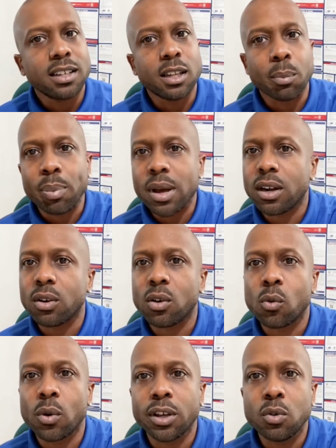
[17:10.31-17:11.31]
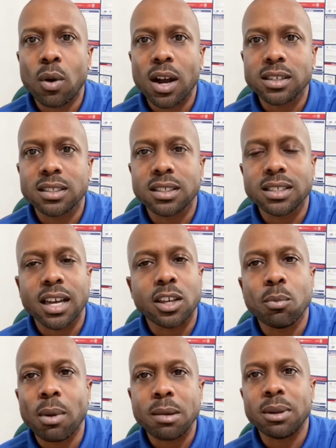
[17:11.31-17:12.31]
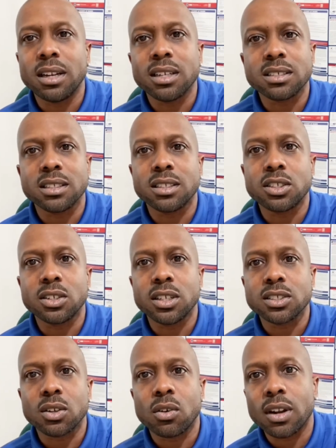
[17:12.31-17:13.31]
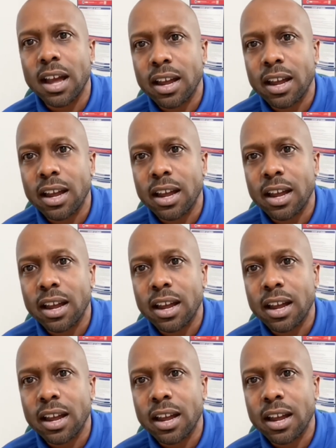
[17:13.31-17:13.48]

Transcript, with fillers: Depending on where you are watching this at, you might be listening to this on